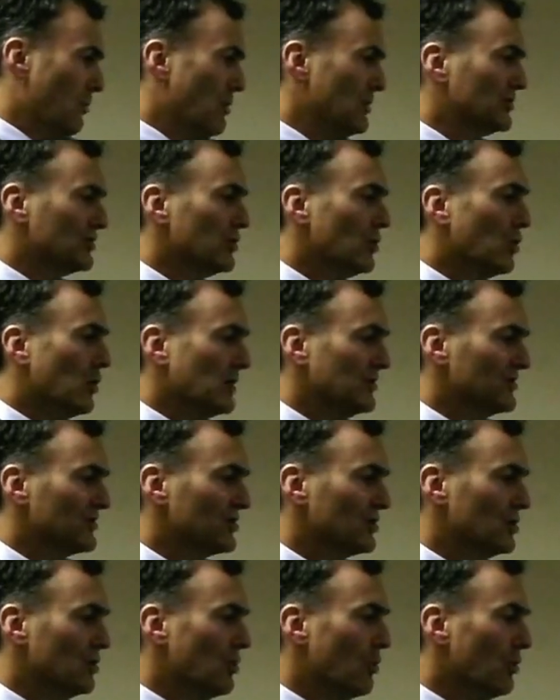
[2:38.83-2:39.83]
We're taught in
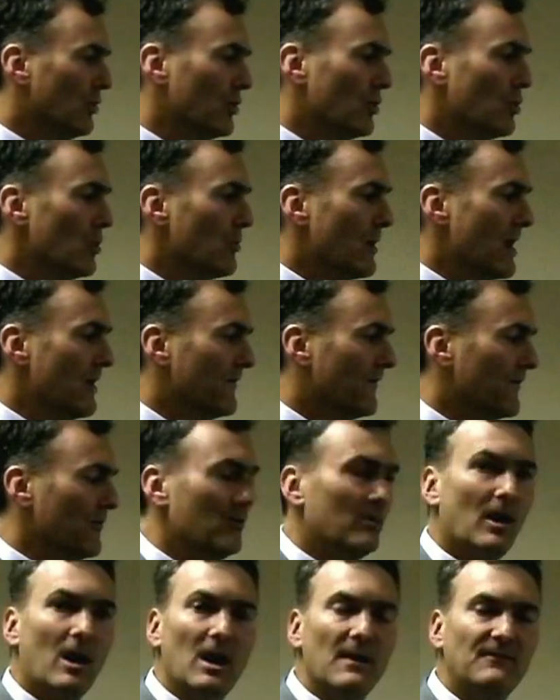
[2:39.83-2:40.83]
school and all the way
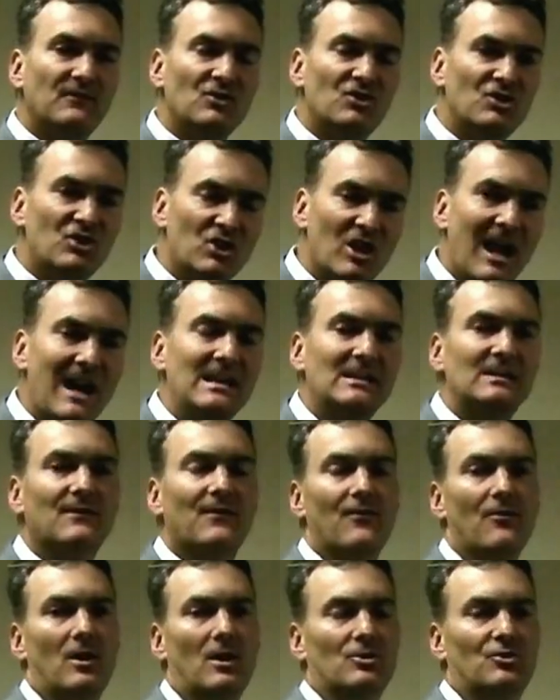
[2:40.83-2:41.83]
through life to chase
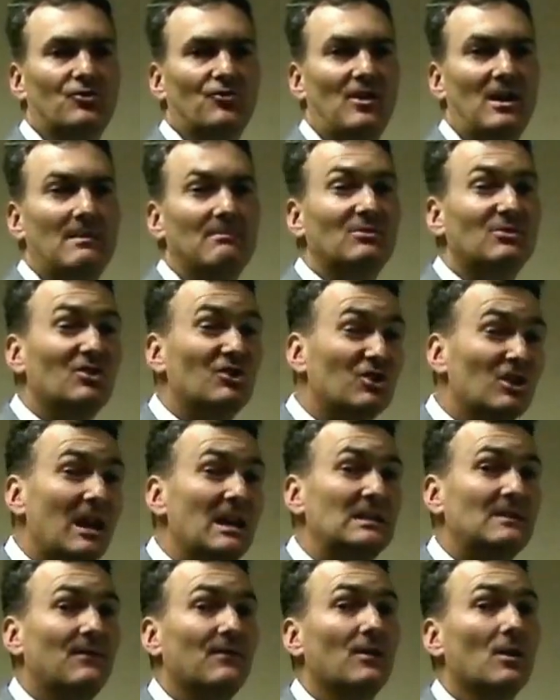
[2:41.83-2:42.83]
for our dreams, to
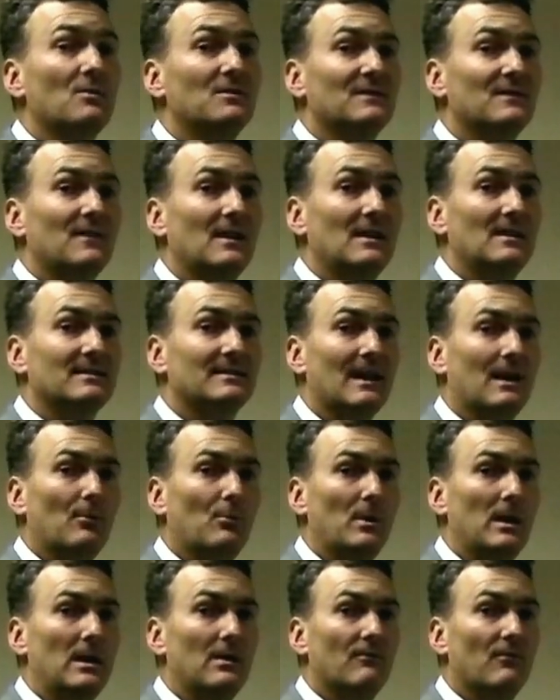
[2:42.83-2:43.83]
chase for those things
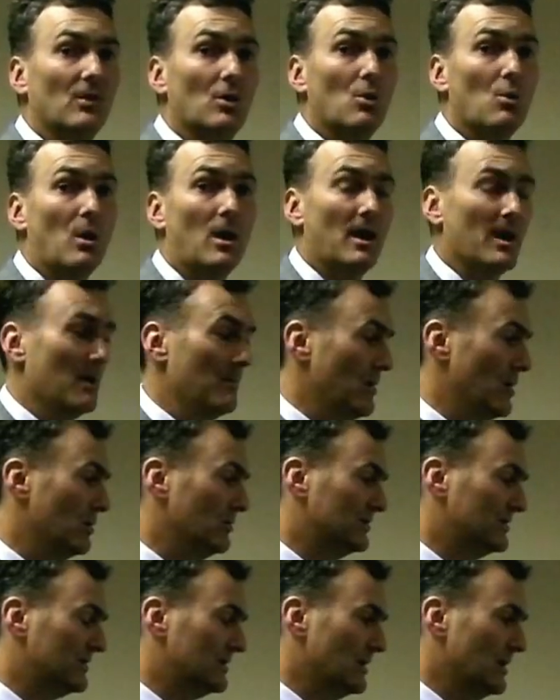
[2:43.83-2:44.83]
that we require
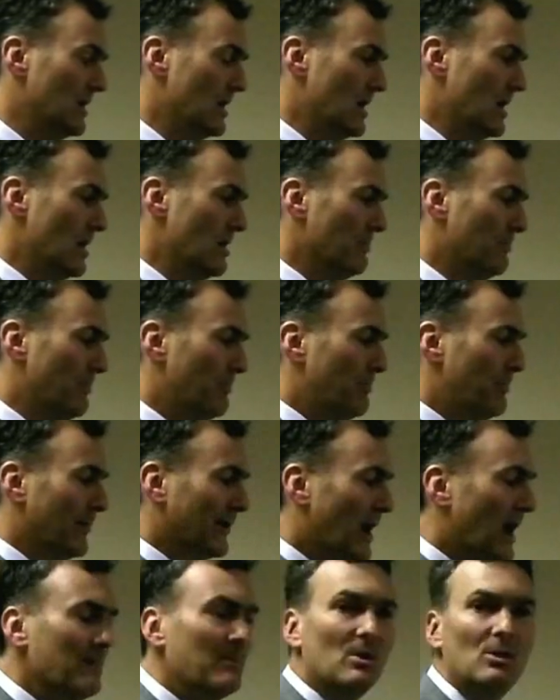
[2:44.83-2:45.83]
most.
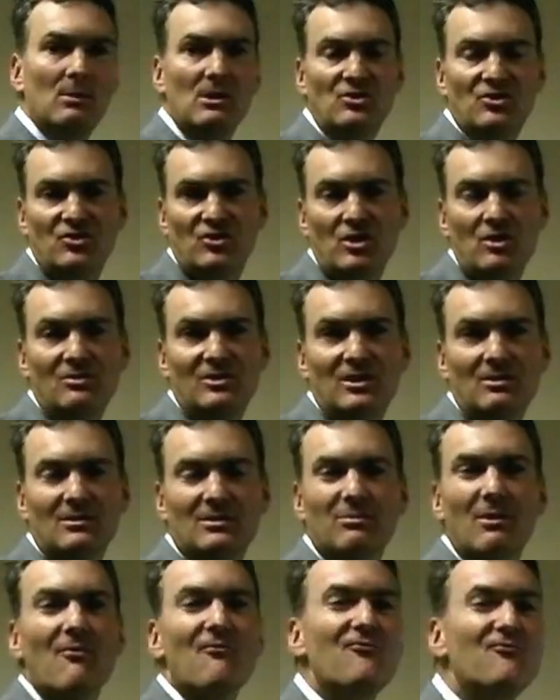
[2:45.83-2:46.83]
But I'm going to introduce you
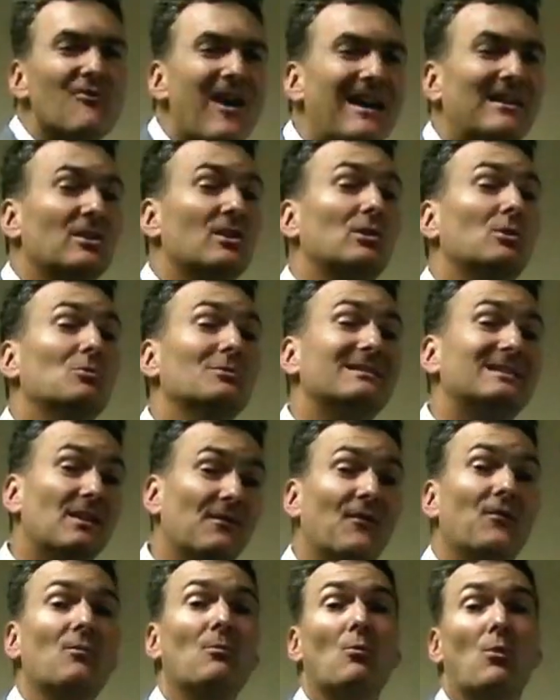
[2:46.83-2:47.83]
to a radical
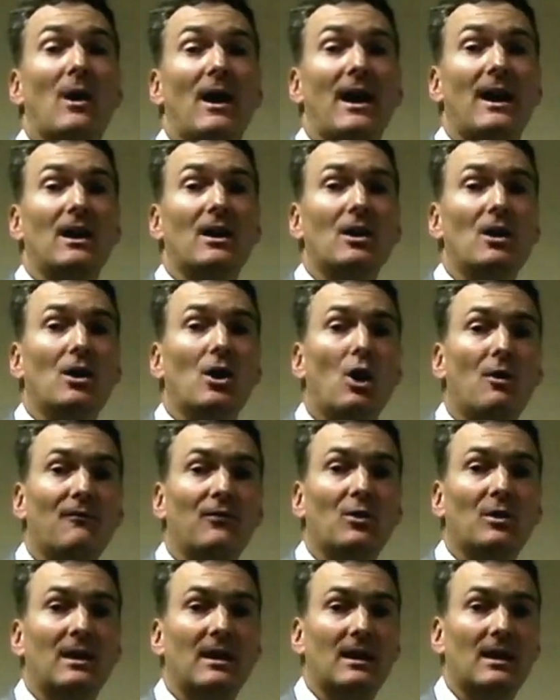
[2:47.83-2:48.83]
different way
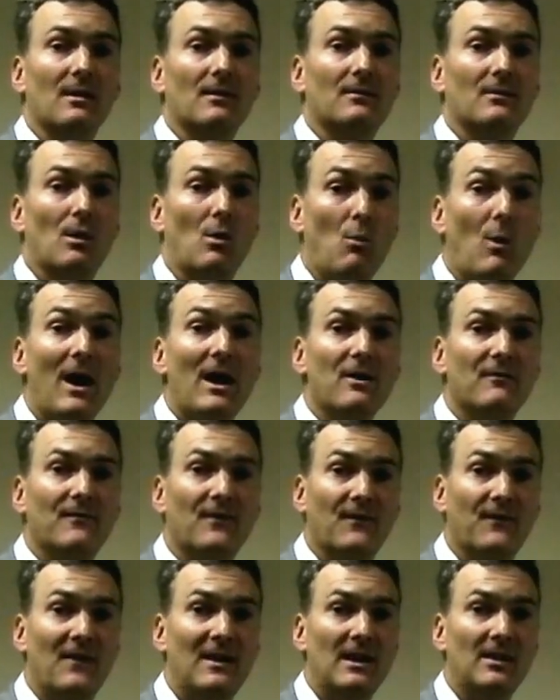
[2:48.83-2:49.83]
of looking at a way of
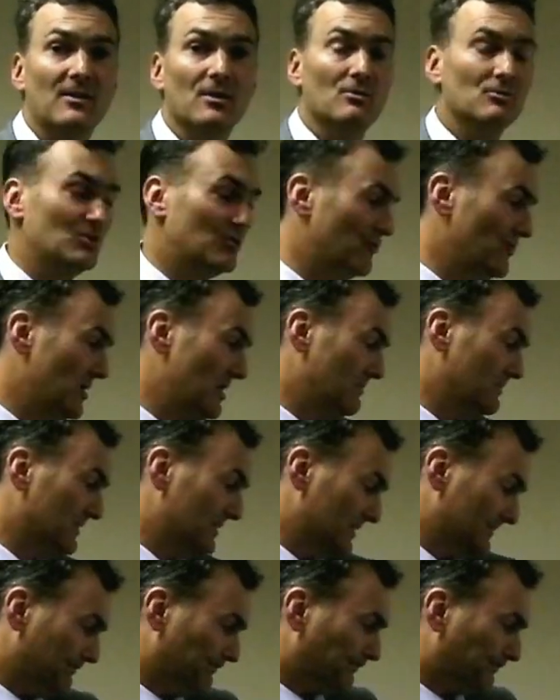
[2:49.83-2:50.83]
fulfilling those
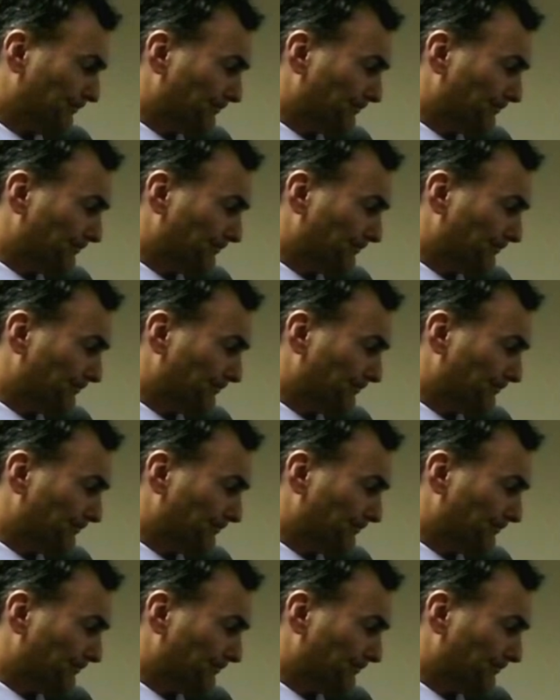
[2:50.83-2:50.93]
dreams.